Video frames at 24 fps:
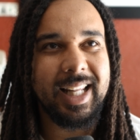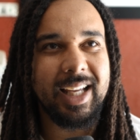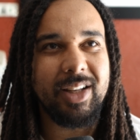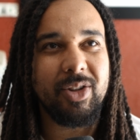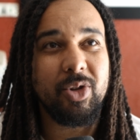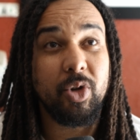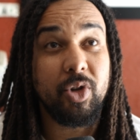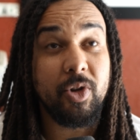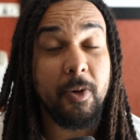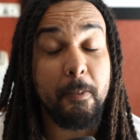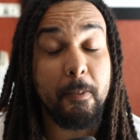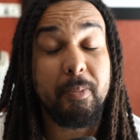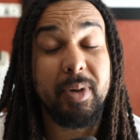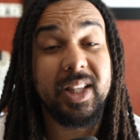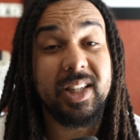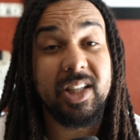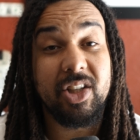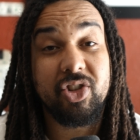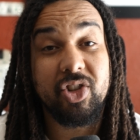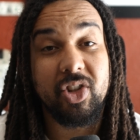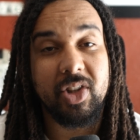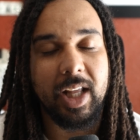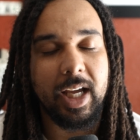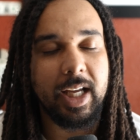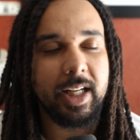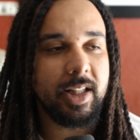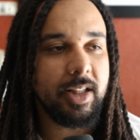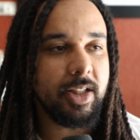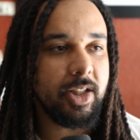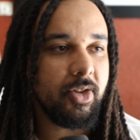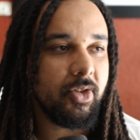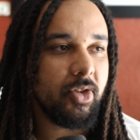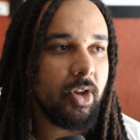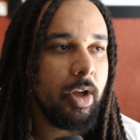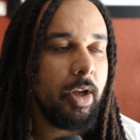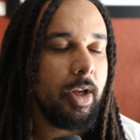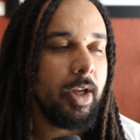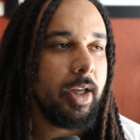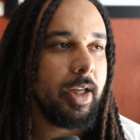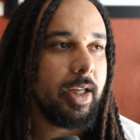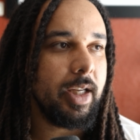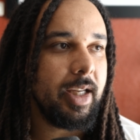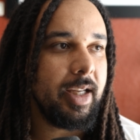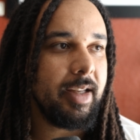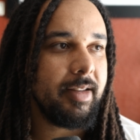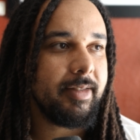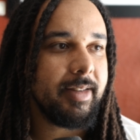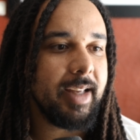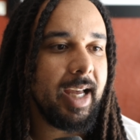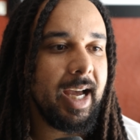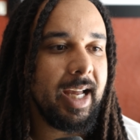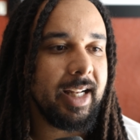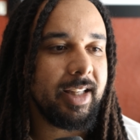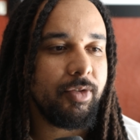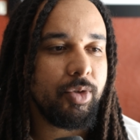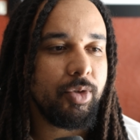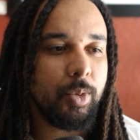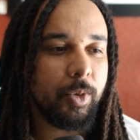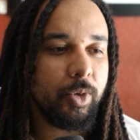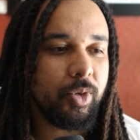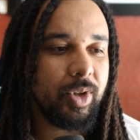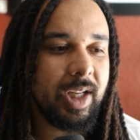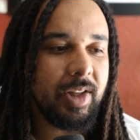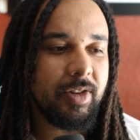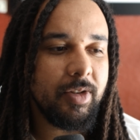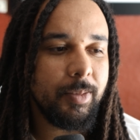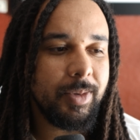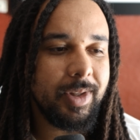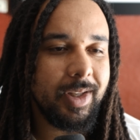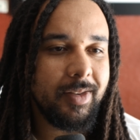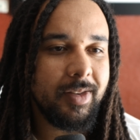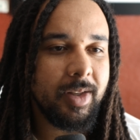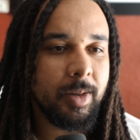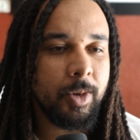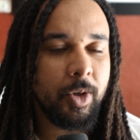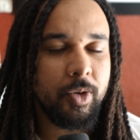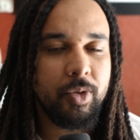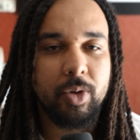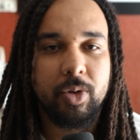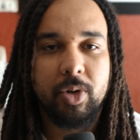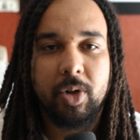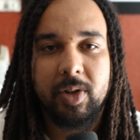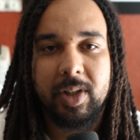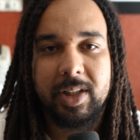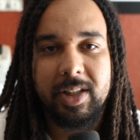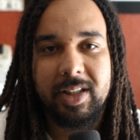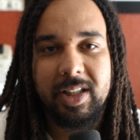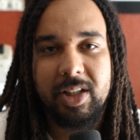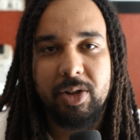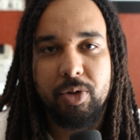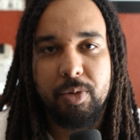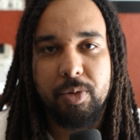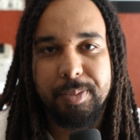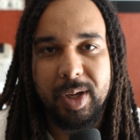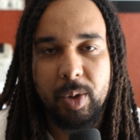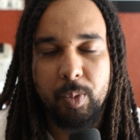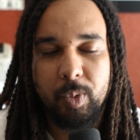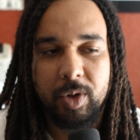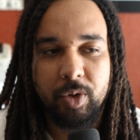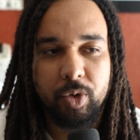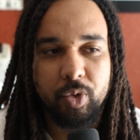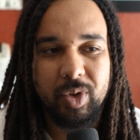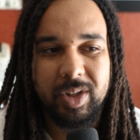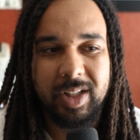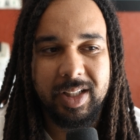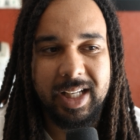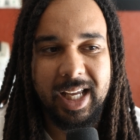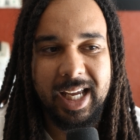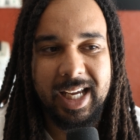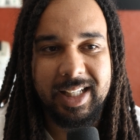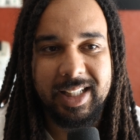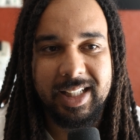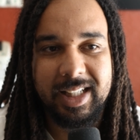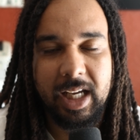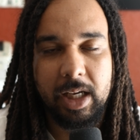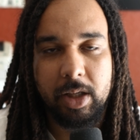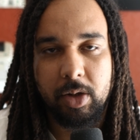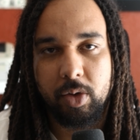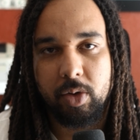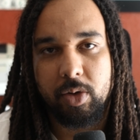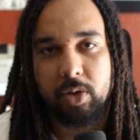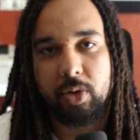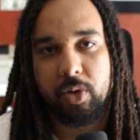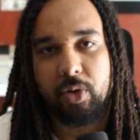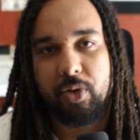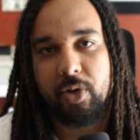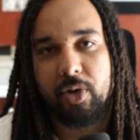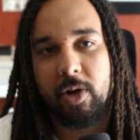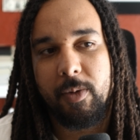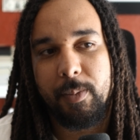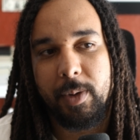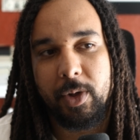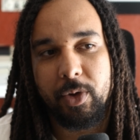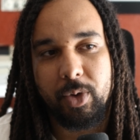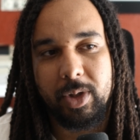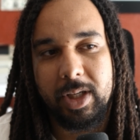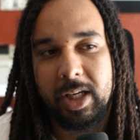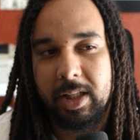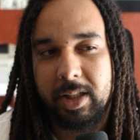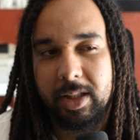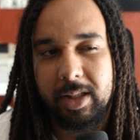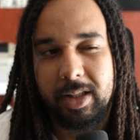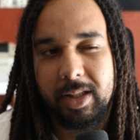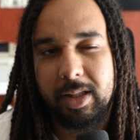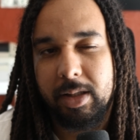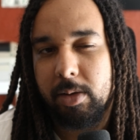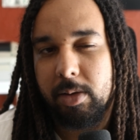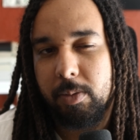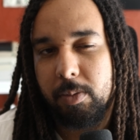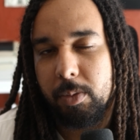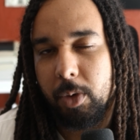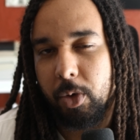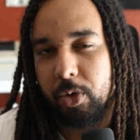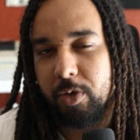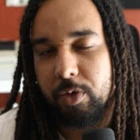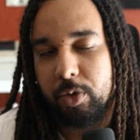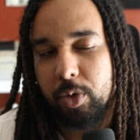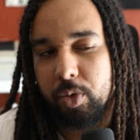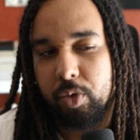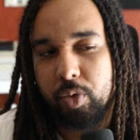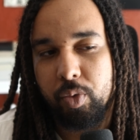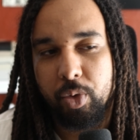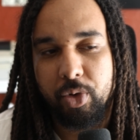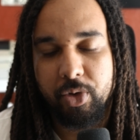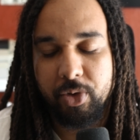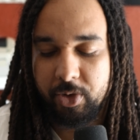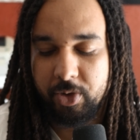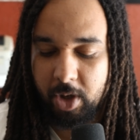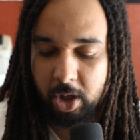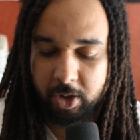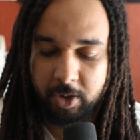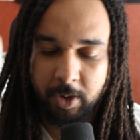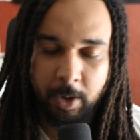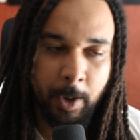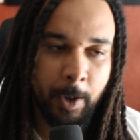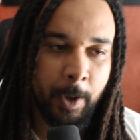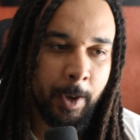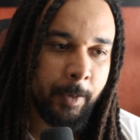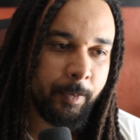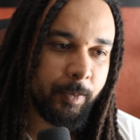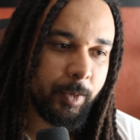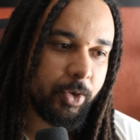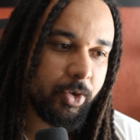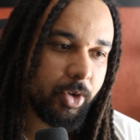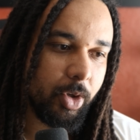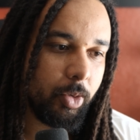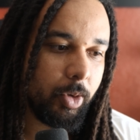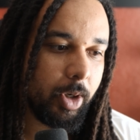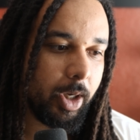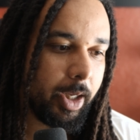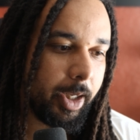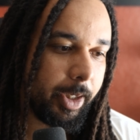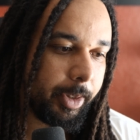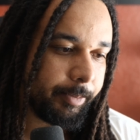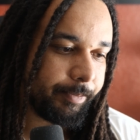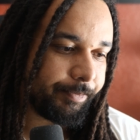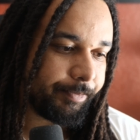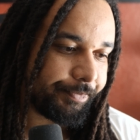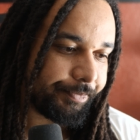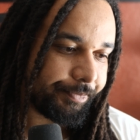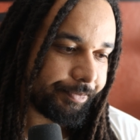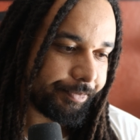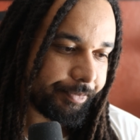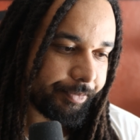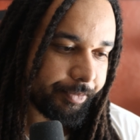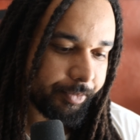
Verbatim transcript: it, like the competition at least is at. If you want to get something similar, you're gonna need to pay 189 dollars a month. Okay, and most of the tools suck. So um,